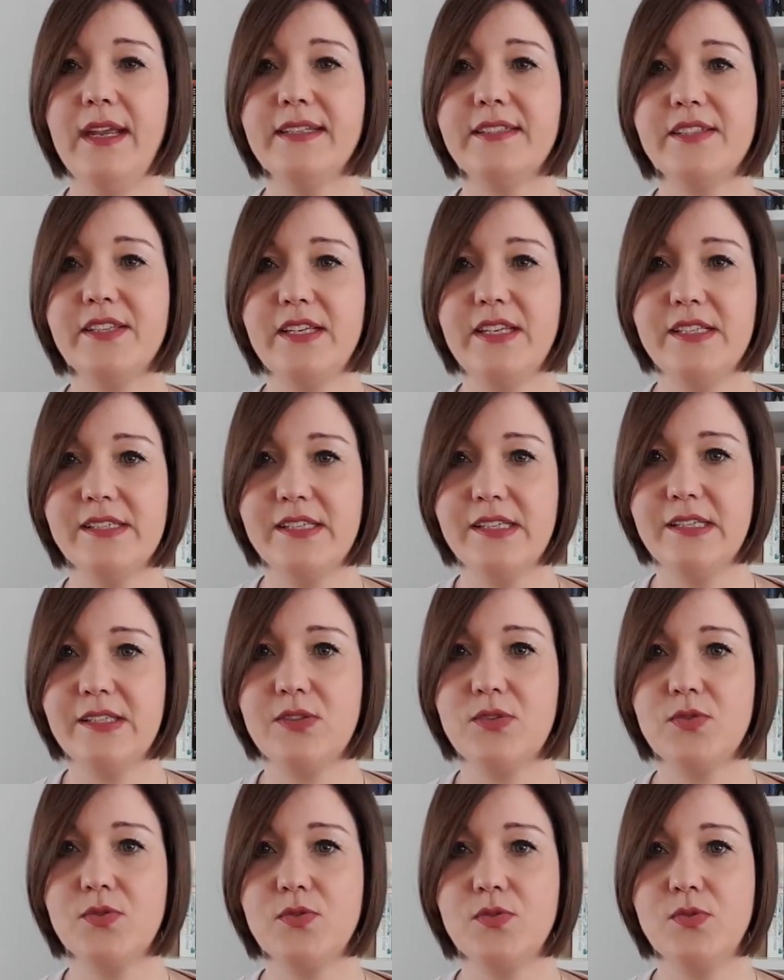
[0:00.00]
It's easy
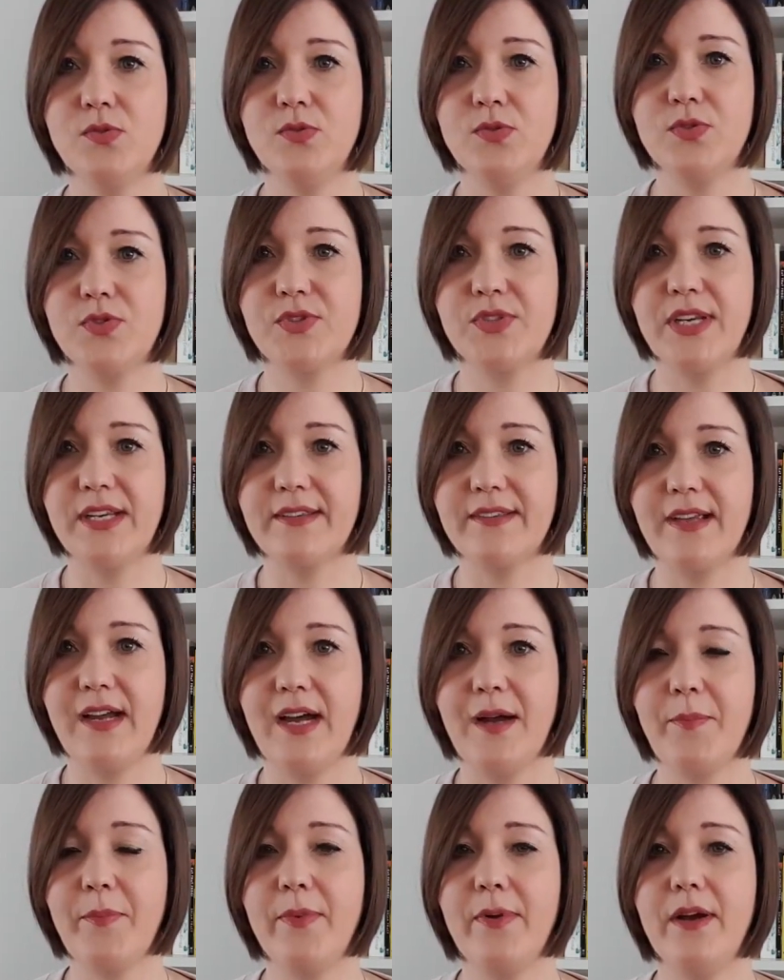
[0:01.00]
to set
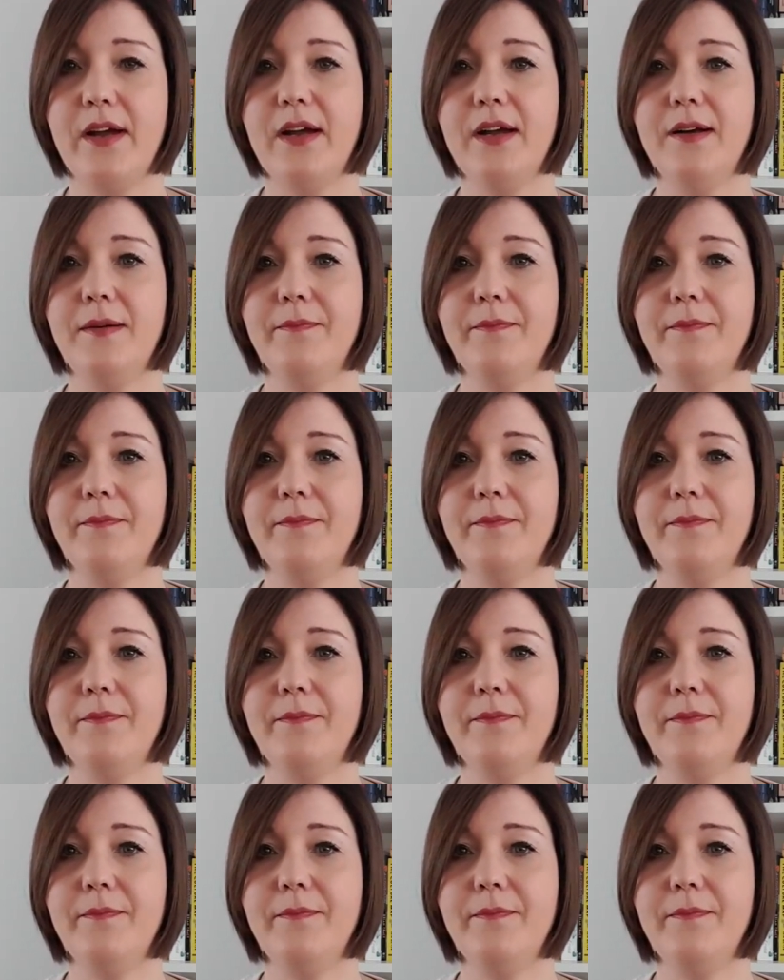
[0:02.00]
up.